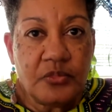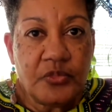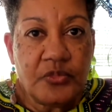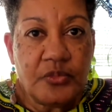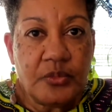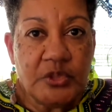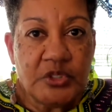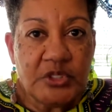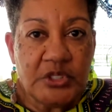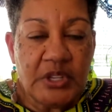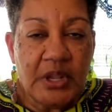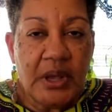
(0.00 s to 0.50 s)

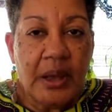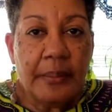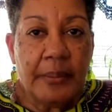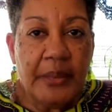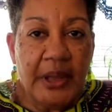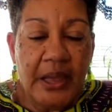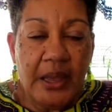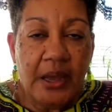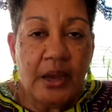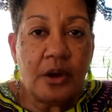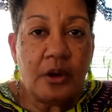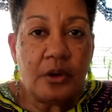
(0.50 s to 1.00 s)
some
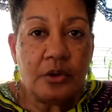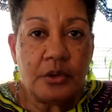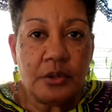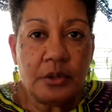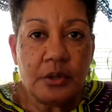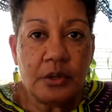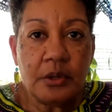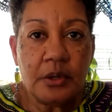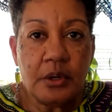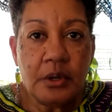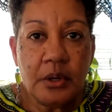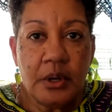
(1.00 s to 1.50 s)

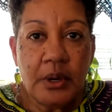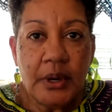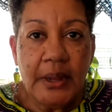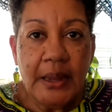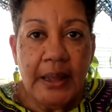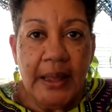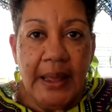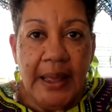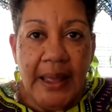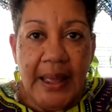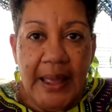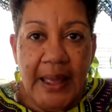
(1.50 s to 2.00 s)
elder
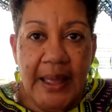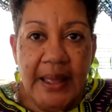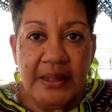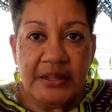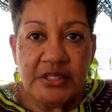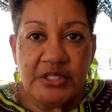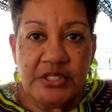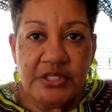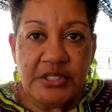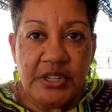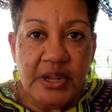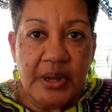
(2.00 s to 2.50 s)
had
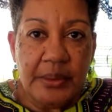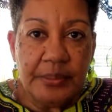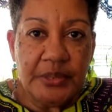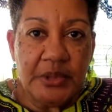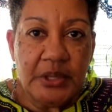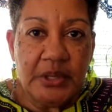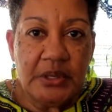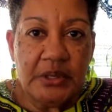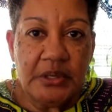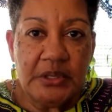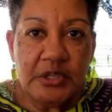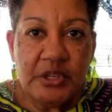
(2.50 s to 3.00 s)

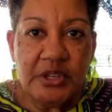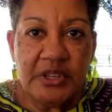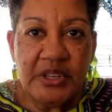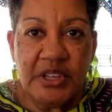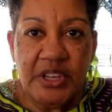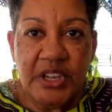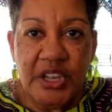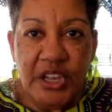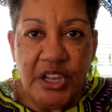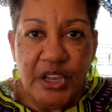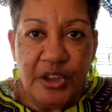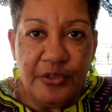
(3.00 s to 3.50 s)
something to
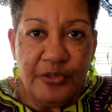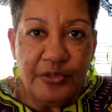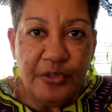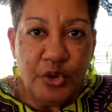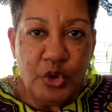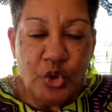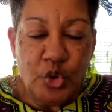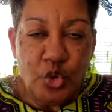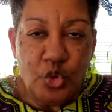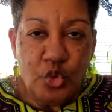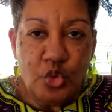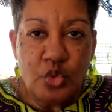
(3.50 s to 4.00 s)
give
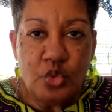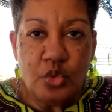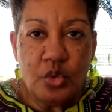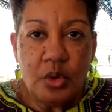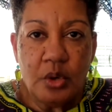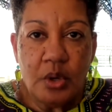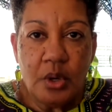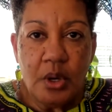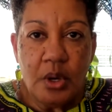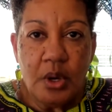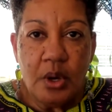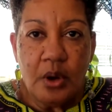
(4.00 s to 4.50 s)
you
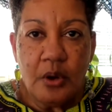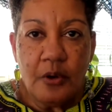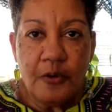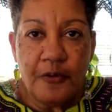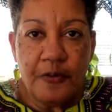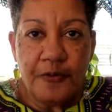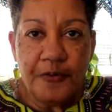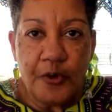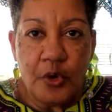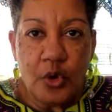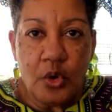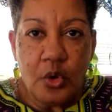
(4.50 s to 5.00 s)

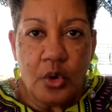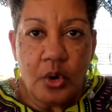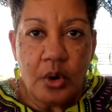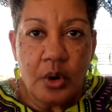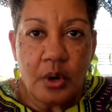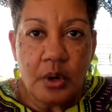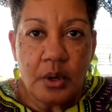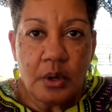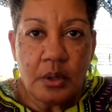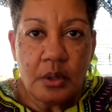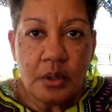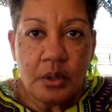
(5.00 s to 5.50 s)

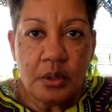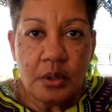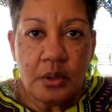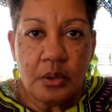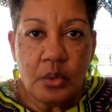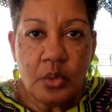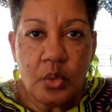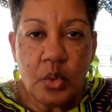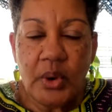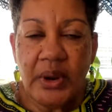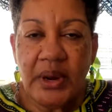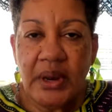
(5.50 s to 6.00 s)
for
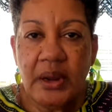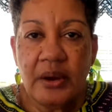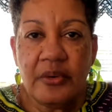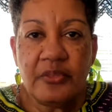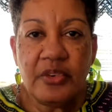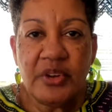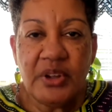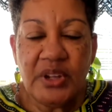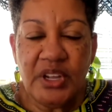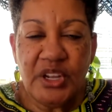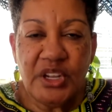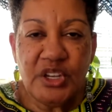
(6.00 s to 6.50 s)
whatever
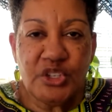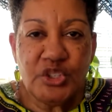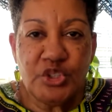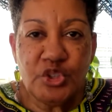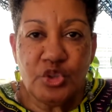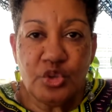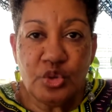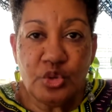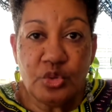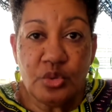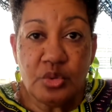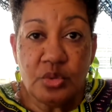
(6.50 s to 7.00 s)

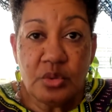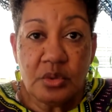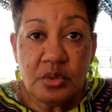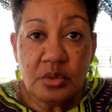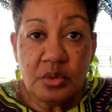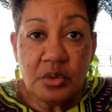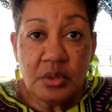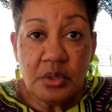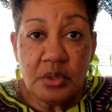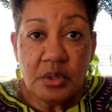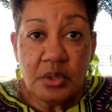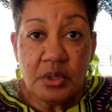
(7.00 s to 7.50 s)
issue
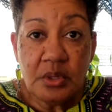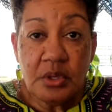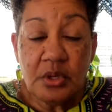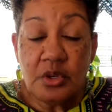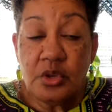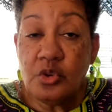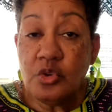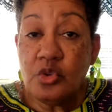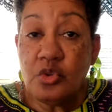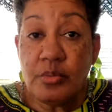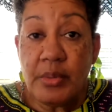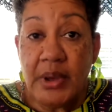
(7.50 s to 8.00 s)

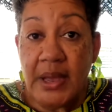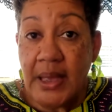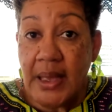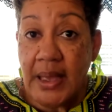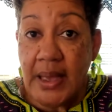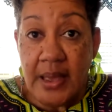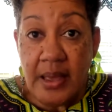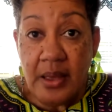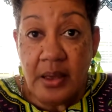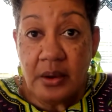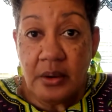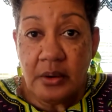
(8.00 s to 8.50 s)
you may
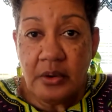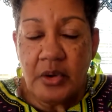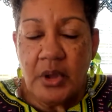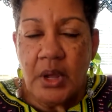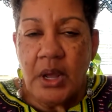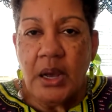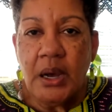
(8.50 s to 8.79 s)
have.